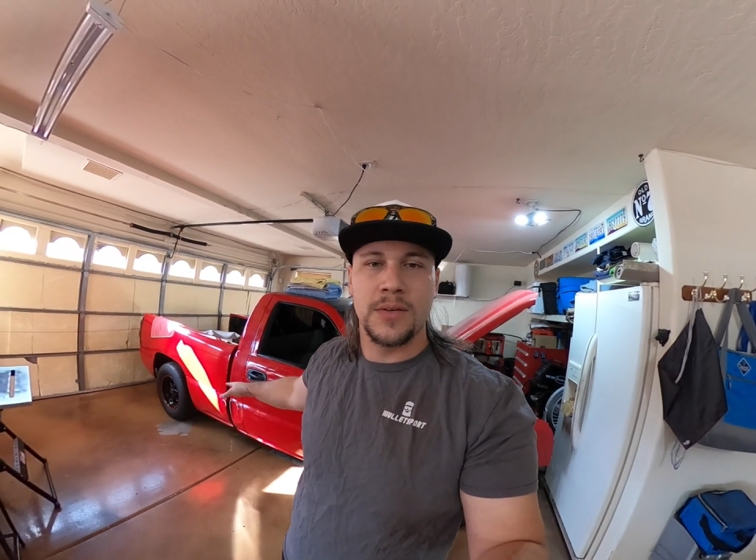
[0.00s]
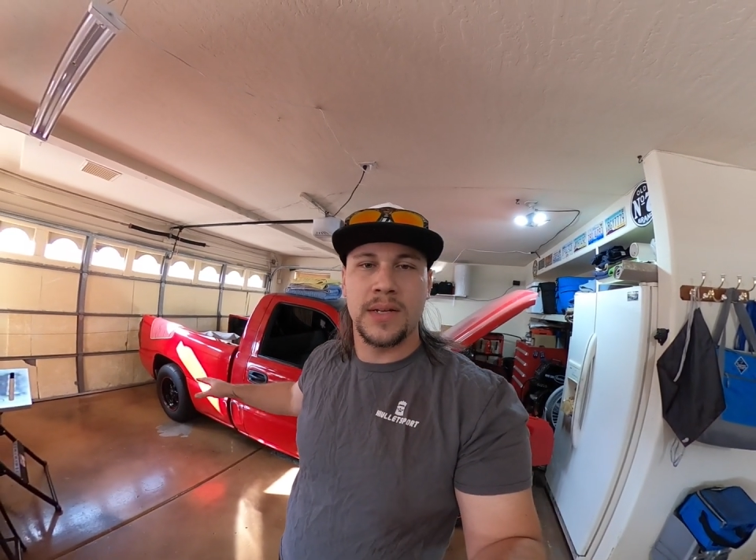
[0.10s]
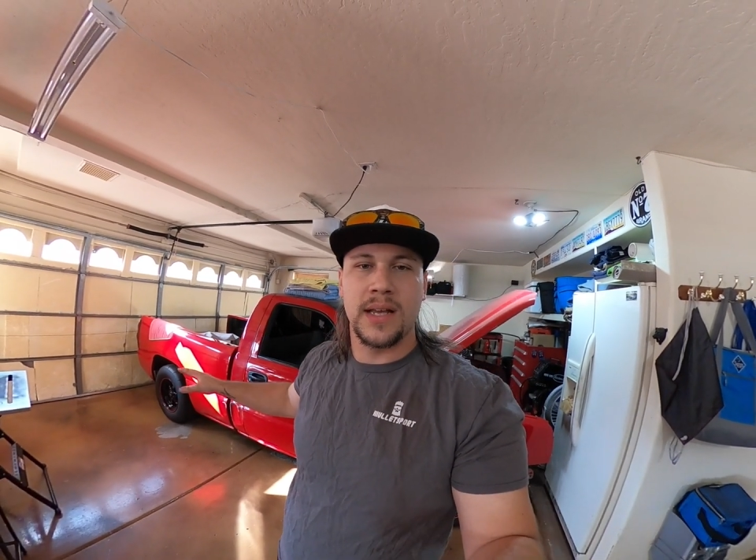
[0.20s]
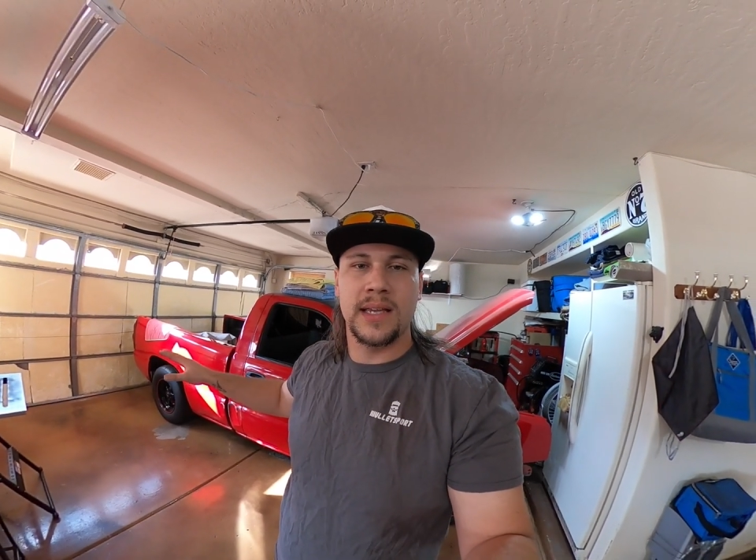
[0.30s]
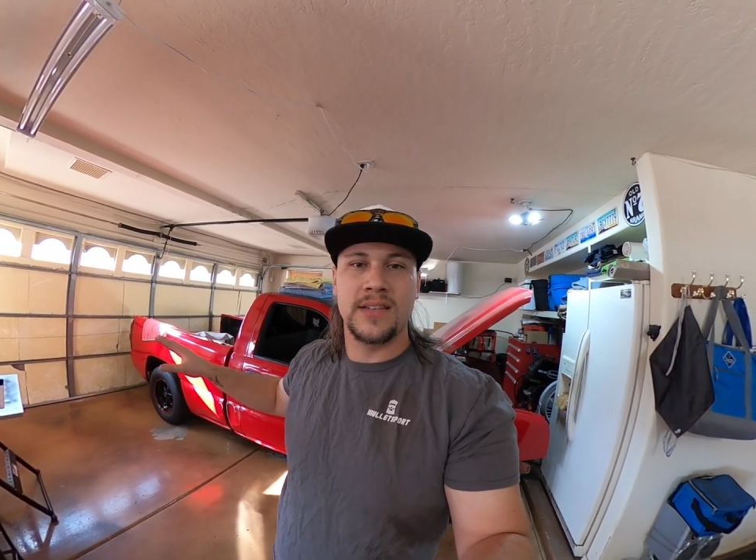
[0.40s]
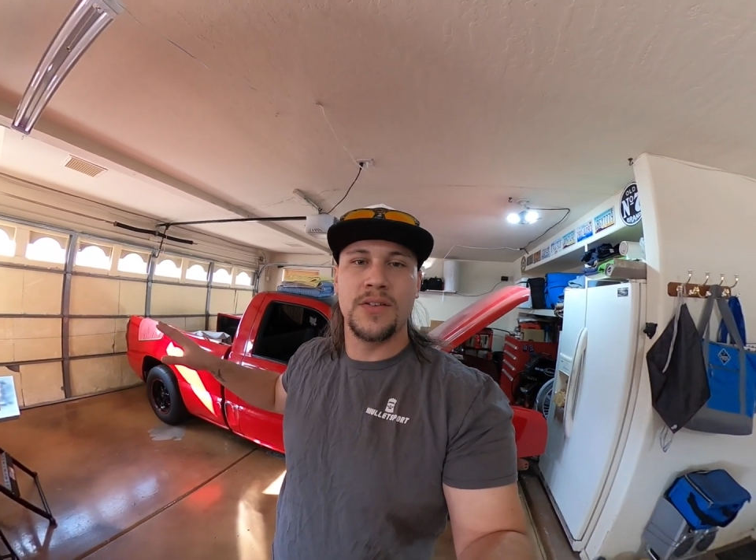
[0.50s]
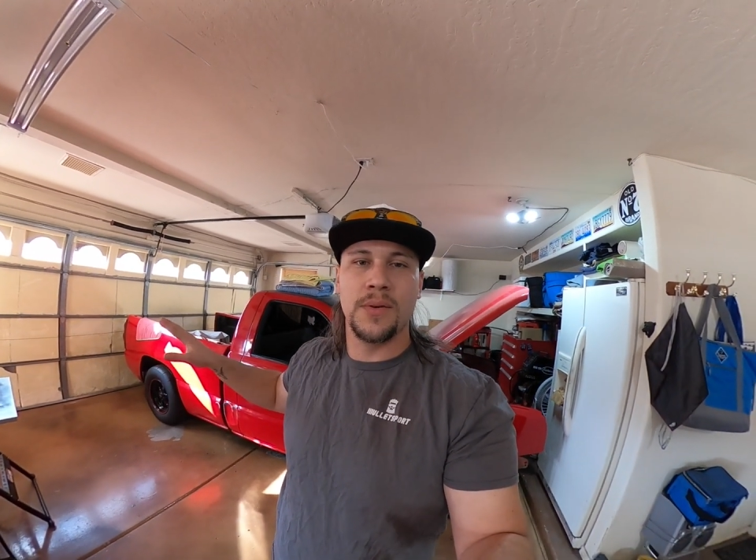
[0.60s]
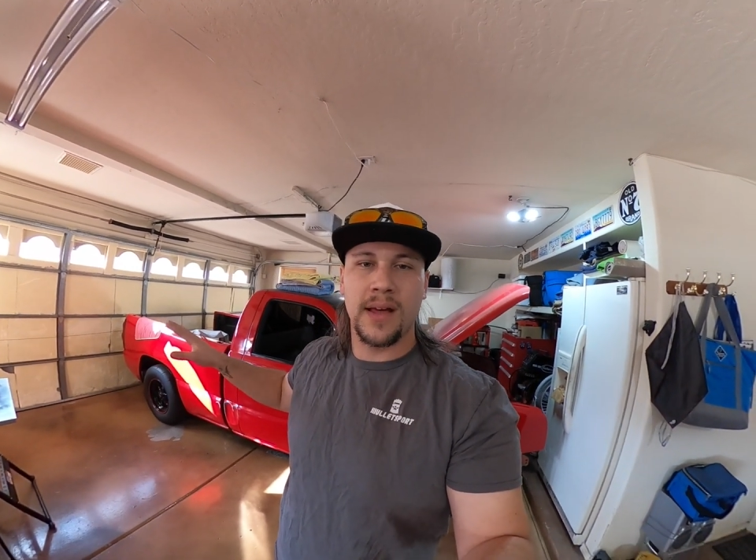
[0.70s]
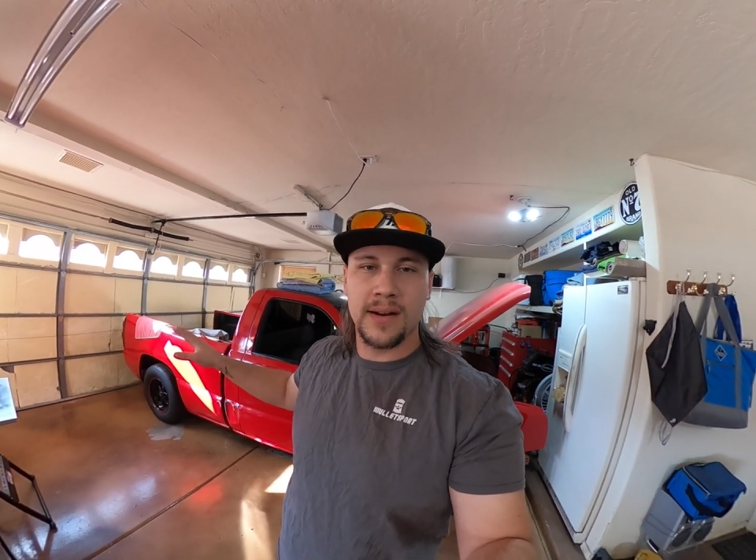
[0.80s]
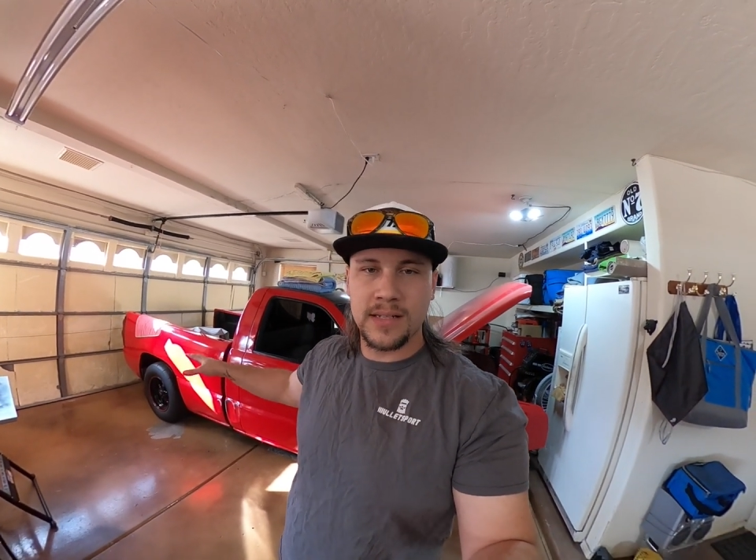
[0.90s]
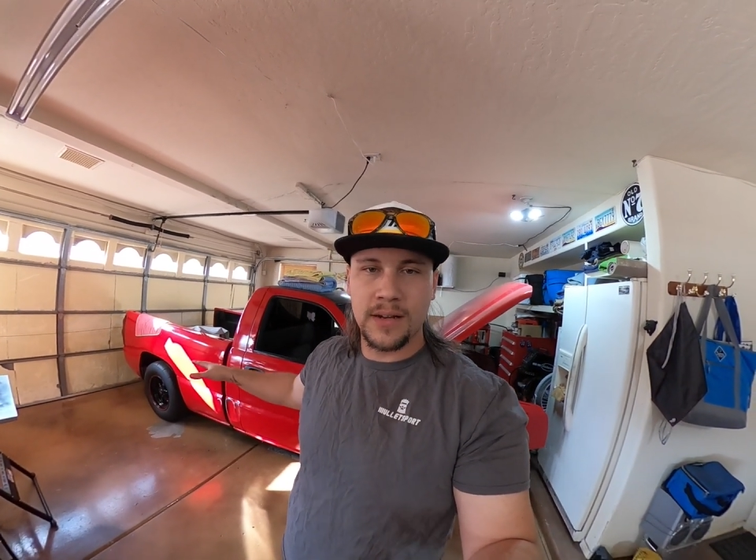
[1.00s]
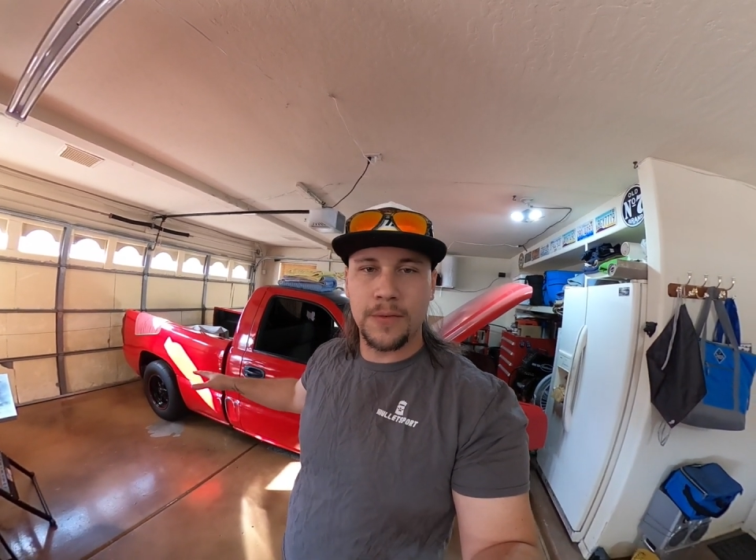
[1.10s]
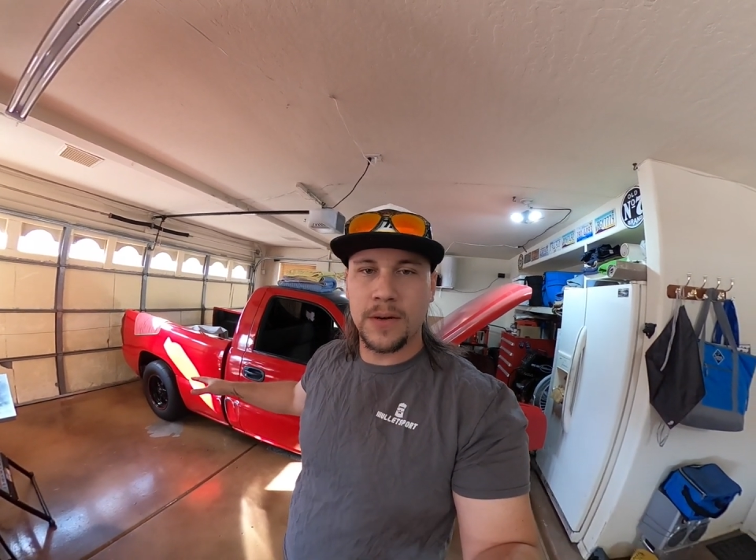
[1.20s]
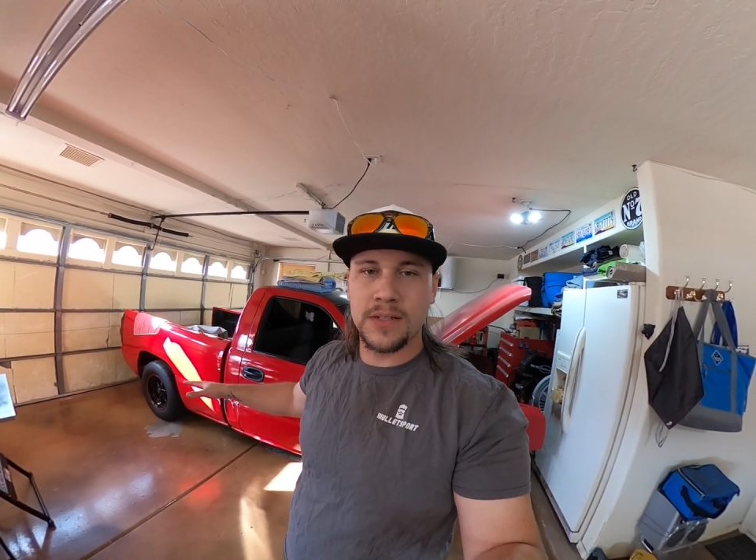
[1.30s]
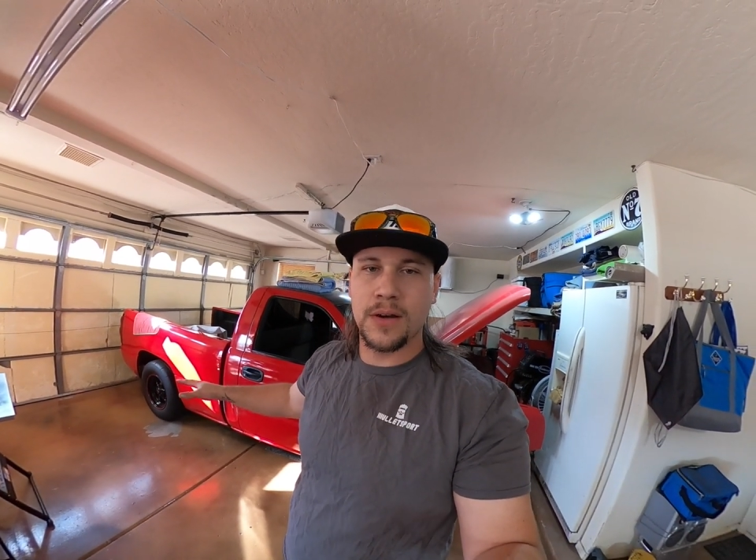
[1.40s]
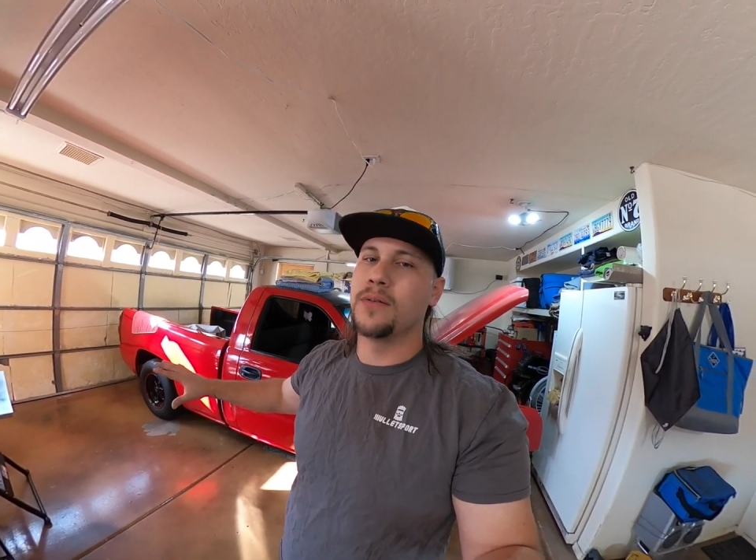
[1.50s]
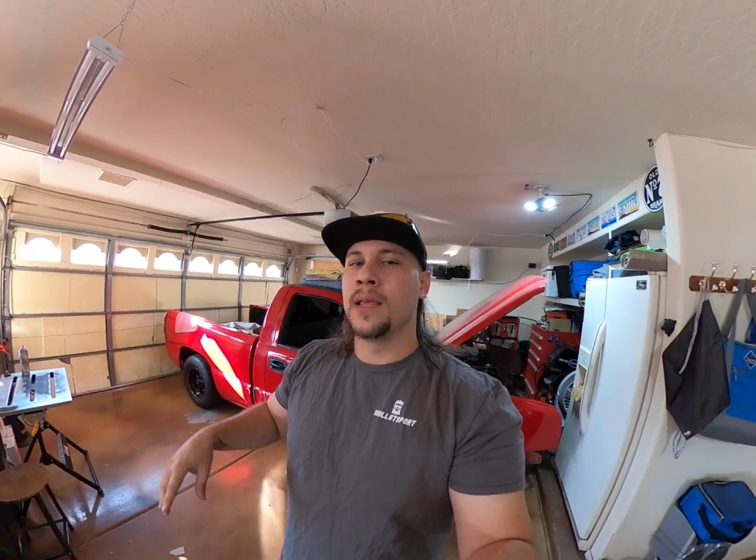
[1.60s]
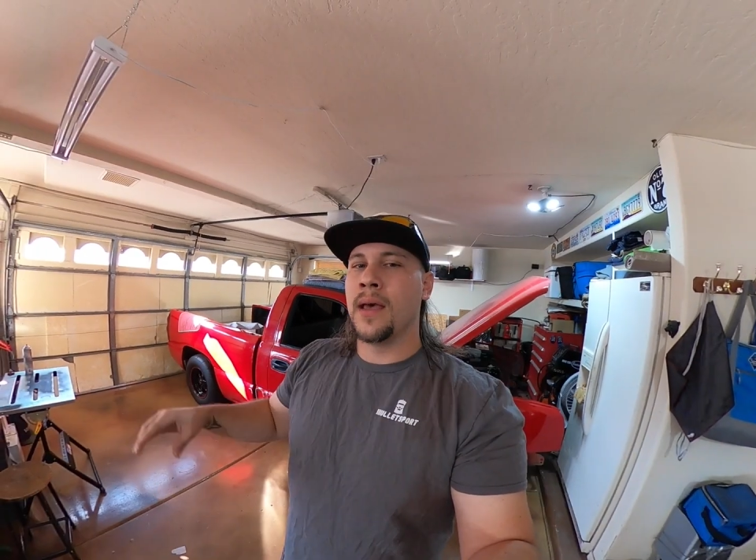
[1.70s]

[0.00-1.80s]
so he likes to do a lot of stuff on his own.